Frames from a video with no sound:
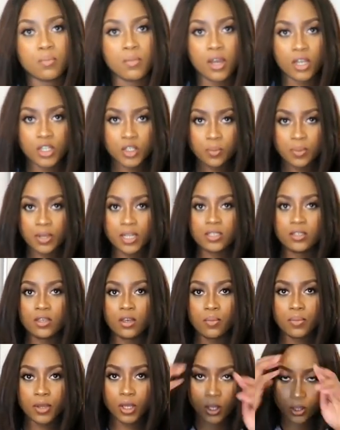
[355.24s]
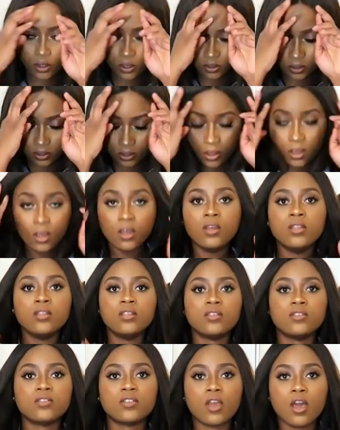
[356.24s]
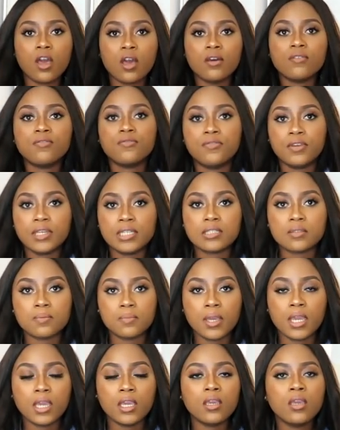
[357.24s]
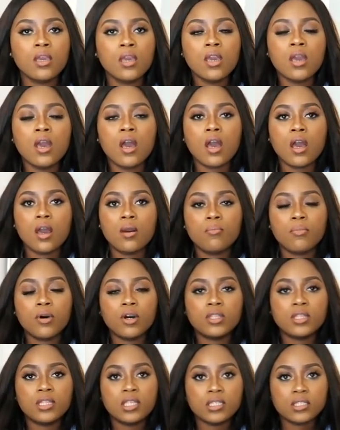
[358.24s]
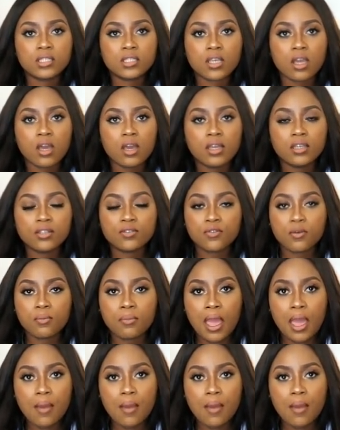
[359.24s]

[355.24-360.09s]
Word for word: much better because the skirt fits me um, but this skirt is from